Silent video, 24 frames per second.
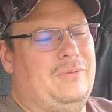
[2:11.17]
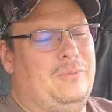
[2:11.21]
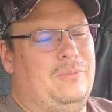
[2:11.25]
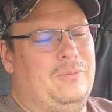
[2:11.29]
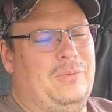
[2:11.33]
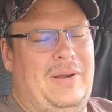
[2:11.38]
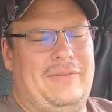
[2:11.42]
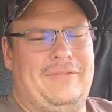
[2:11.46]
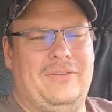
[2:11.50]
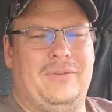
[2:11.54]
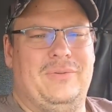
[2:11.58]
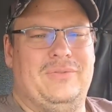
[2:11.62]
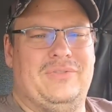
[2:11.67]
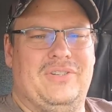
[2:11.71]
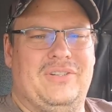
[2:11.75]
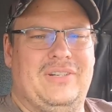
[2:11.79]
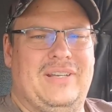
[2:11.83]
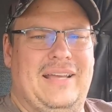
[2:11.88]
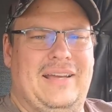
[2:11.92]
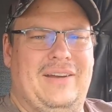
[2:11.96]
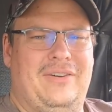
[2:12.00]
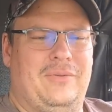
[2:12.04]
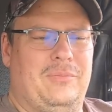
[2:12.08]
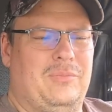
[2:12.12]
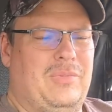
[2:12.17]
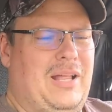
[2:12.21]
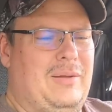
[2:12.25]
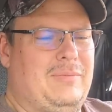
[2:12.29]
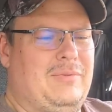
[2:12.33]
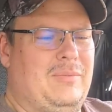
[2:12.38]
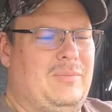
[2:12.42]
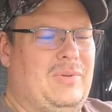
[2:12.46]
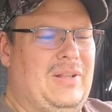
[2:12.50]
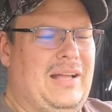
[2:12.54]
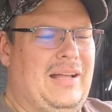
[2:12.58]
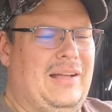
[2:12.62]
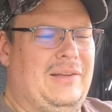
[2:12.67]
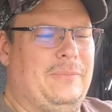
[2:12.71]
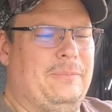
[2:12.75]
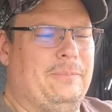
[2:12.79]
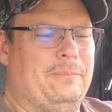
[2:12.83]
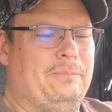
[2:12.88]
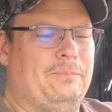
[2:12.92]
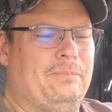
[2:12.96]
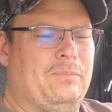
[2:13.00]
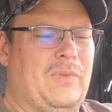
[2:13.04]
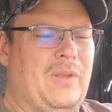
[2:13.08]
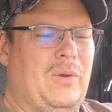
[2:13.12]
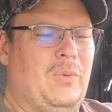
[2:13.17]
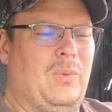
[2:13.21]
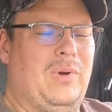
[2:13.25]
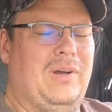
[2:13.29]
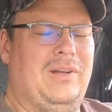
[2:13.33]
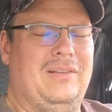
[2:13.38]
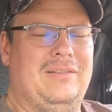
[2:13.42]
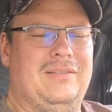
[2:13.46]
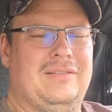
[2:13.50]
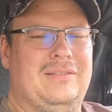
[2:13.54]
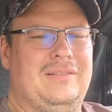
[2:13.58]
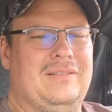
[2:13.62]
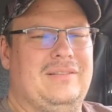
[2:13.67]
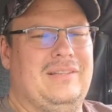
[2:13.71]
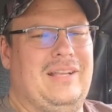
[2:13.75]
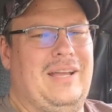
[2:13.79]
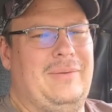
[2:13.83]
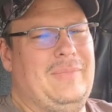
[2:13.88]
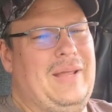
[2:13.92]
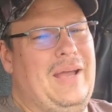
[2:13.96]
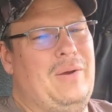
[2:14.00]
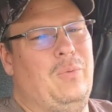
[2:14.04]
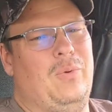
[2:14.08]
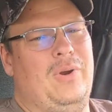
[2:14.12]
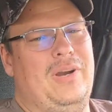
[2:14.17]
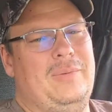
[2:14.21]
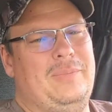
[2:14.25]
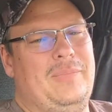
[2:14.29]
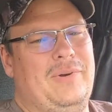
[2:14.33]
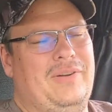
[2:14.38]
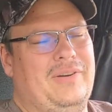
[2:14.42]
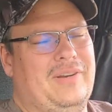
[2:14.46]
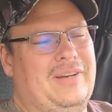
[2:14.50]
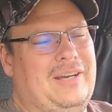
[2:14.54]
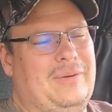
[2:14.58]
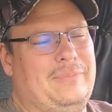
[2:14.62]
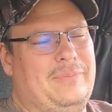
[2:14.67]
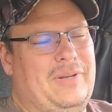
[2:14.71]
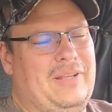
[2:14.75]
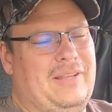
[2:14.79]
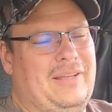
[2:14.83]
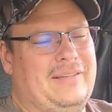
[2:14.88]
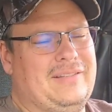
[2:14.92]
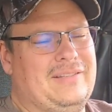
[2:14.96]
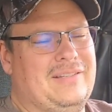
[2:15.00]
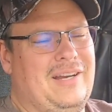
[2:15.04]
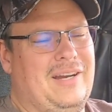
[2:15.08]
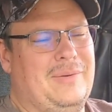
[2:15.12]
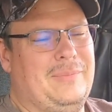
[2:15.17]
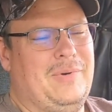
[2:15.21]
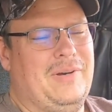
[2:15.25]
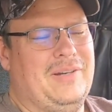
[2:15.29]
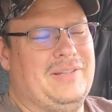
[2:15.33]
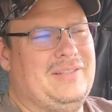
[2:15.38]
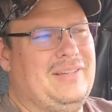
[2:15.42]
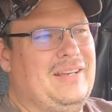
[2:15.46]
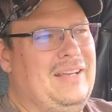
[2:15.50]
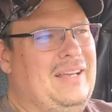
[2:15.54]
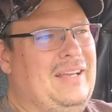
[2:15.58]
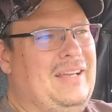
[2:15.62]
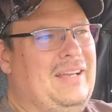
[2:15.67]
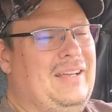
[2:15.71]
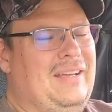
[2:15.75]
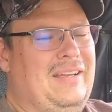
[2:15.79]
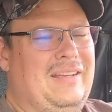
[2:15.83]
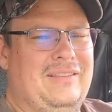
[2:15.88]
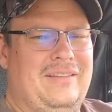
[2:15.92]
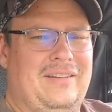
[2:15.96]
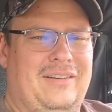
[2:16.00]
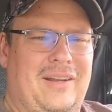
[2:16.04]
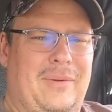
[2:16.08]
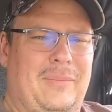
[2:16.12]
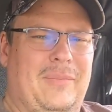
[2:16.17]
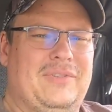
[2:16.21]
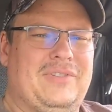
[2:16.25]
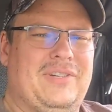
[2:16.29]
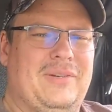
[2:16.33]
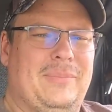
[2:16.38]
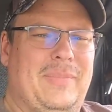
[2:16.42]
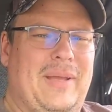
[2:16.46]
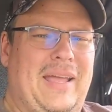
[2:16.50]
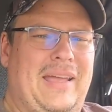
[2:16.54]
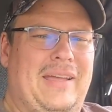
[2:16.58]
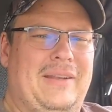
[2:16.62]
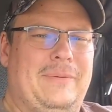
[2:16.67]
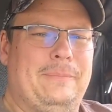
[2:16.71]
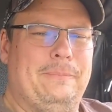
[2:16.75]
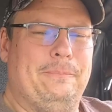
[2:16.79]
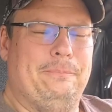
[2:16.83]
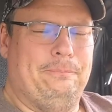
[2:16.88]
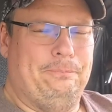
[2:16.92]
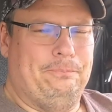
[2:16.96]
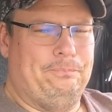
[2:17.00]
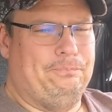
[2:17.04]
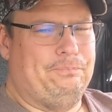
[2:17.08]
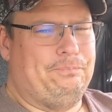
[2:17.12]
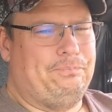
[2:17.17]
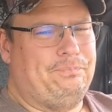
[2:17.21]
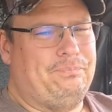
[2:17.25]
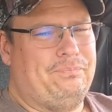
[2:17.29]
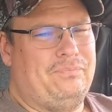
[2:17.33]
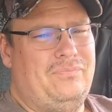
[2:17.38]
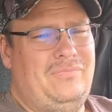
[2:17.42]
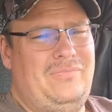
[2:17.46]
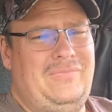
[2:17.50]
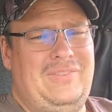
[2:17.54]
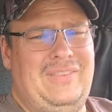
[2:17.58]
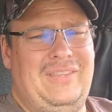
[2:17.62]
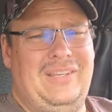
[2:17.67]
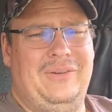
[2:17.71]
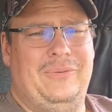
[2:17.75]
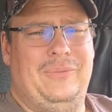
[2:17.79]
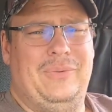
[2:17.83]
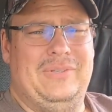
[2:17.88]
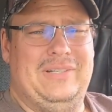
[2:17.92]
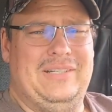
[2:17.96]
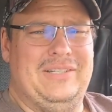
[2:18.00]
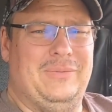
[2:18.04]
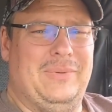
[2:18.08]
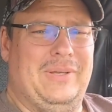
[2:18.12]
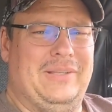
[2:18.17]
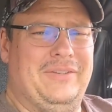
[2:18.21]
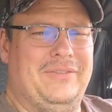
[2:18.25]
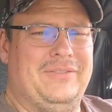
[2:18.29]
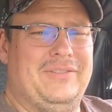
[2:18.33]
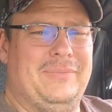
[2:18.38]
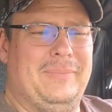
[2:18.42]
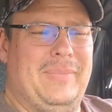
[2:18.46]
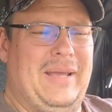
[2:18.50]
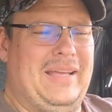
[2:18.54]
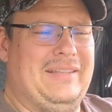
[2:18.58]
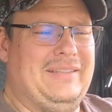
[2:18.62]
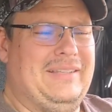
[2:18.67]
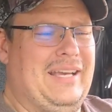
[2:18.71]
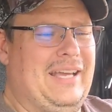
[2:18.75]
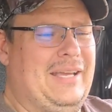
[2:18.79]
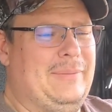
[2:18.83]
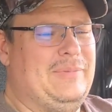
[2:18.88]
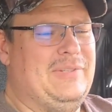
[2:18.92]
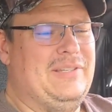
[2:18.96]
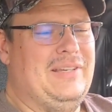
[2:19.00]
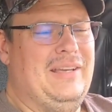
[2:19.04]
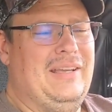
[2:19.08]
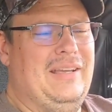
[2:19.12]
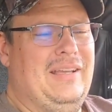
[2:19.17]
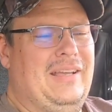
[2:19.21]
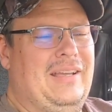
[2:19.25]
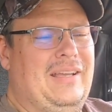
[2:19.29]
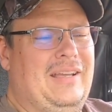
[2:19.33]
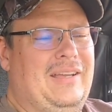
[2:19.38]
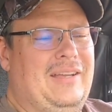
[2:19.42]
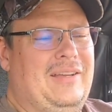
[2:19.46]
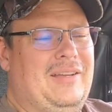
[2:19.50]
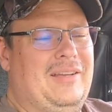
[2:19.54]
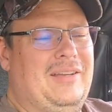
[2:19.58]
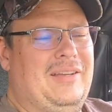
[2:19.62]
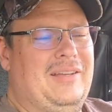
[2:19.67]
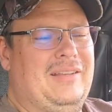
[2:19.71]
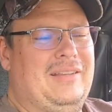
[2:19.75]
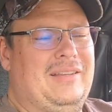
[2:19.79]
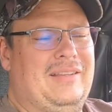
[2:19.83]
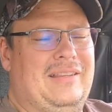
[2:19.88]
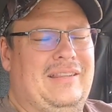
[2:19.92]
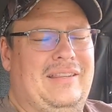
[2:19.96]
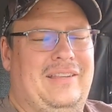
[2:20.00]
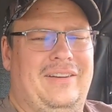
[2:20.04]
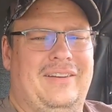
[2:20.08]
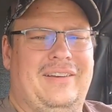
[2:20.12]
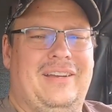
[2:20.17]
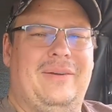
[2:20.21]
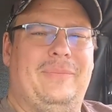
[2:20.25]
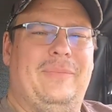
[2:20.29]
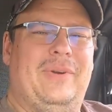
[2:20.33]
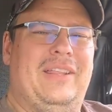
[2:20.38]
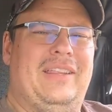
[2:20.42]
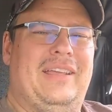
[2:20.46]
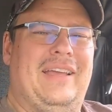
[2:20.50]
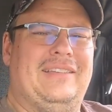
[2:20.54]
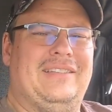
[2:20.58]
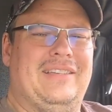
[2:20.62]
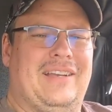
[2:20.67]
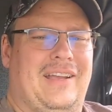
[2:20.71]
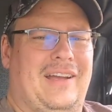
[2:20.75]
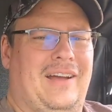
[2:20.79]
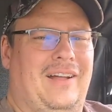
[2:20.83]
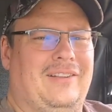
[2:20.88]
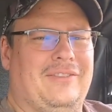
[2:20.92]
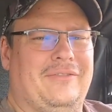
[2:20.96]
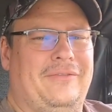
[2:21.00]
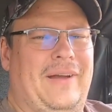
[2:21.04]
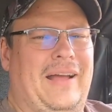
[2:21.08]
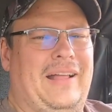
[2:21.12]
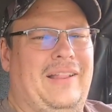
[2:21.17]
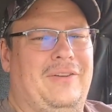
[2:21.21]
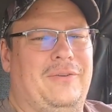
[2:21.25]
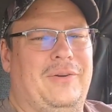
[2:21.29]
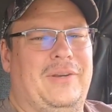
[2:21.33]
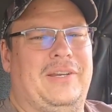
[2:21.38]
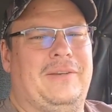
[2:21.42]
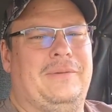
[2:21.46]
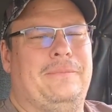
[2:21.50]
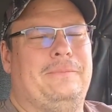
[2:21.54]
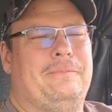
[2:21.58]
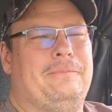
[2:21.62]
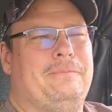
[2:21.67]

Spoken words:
Revenues are down, blah, blah, blah. Well, I'm not worried about a company like Starbucks. Their numbers are bad. We just went through some bad times. They're a company that has a cult following,